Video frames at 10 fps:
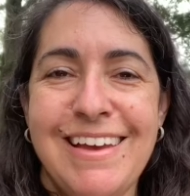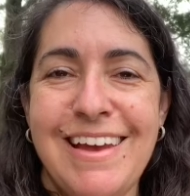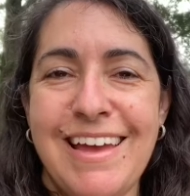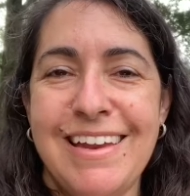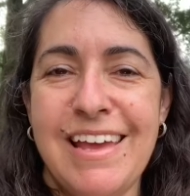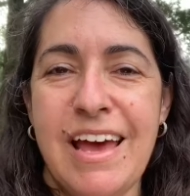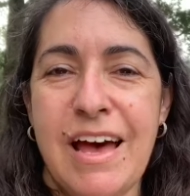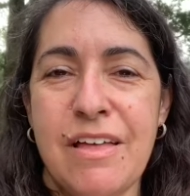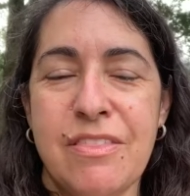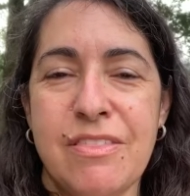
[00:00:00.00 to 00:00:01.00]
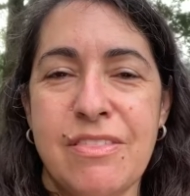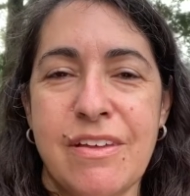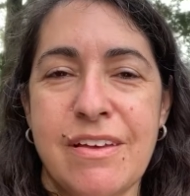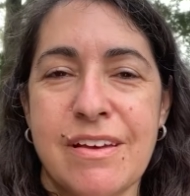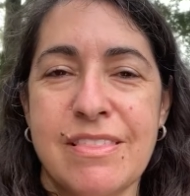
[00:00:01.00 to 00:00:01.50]
And
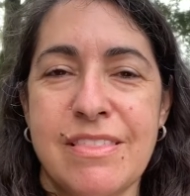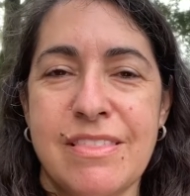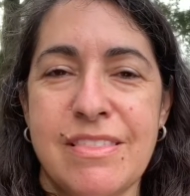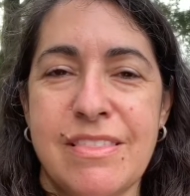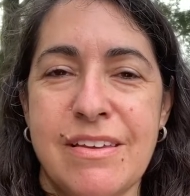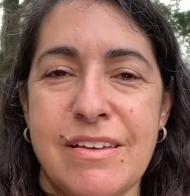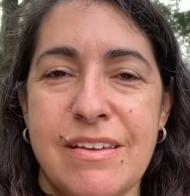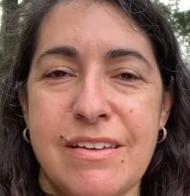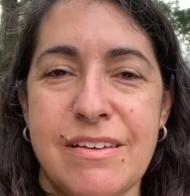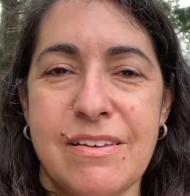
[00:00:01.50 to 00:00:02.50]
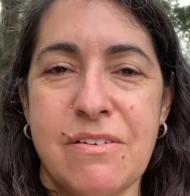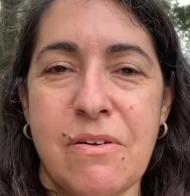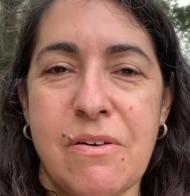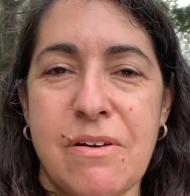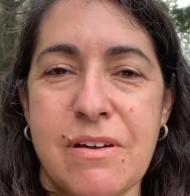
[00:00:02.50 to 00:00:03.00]
the
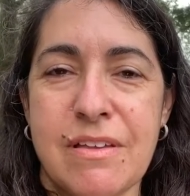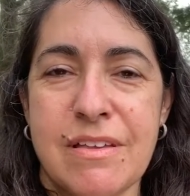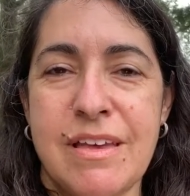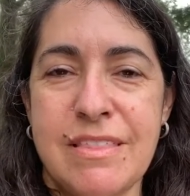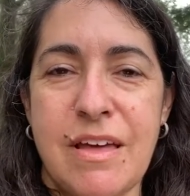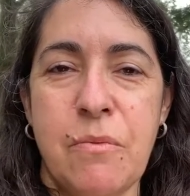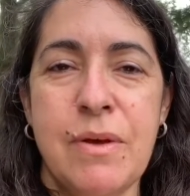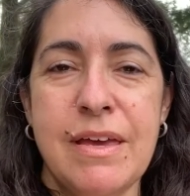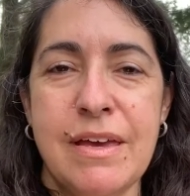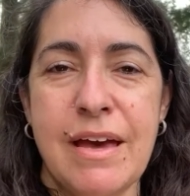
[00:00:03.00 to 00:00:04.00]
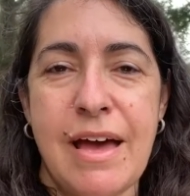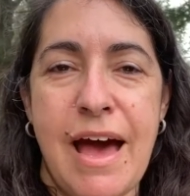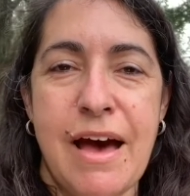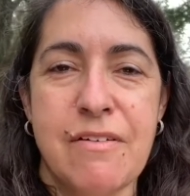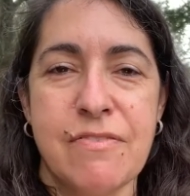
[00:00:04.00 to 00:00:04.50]
kit that we
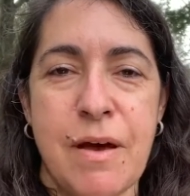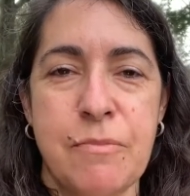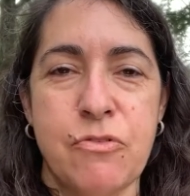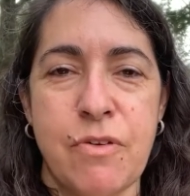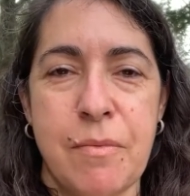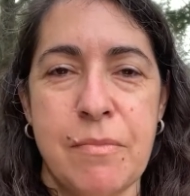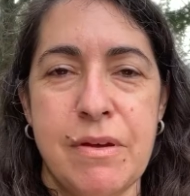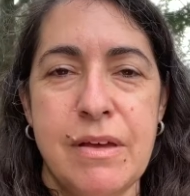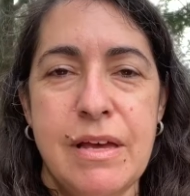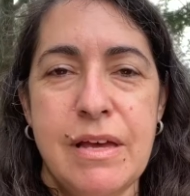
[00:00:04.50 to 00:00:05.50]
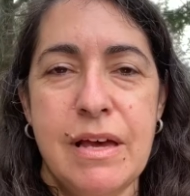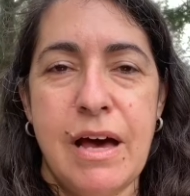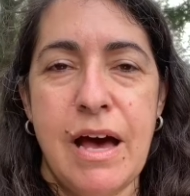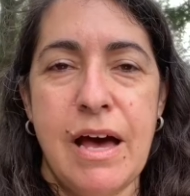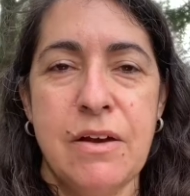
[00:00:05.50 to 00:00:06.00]
have comes from
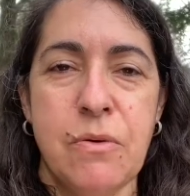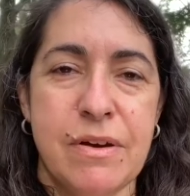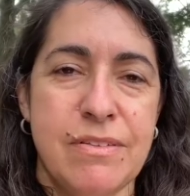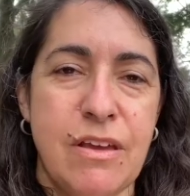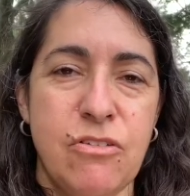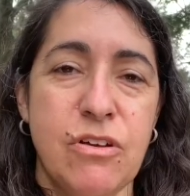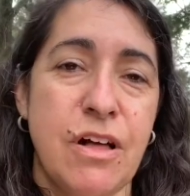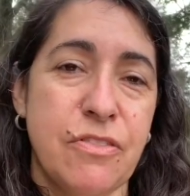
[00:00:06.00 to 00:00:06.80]
an organization called